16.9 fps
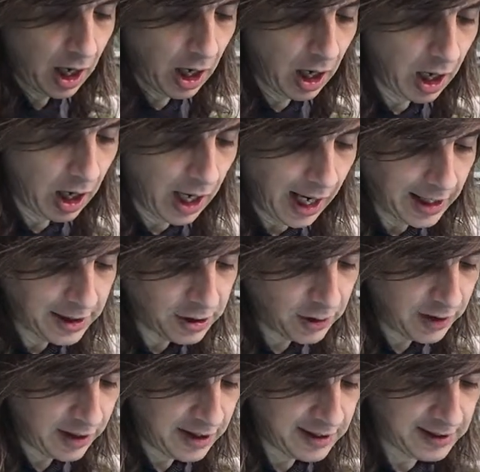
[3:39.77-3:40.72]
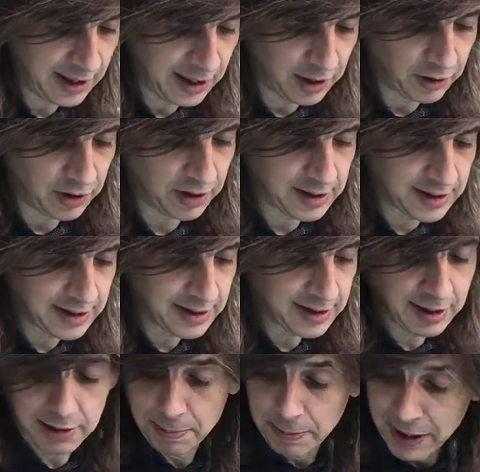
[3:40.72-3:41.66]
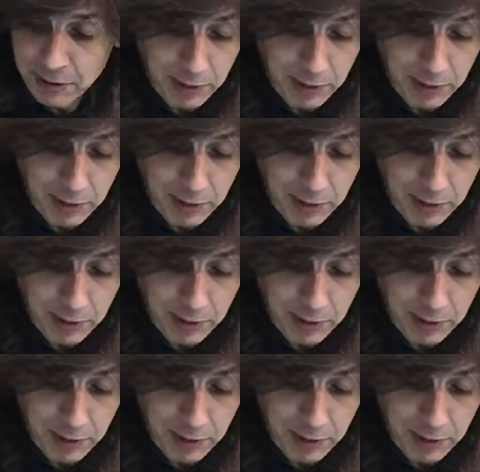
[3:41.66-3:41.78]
I do these in, this pea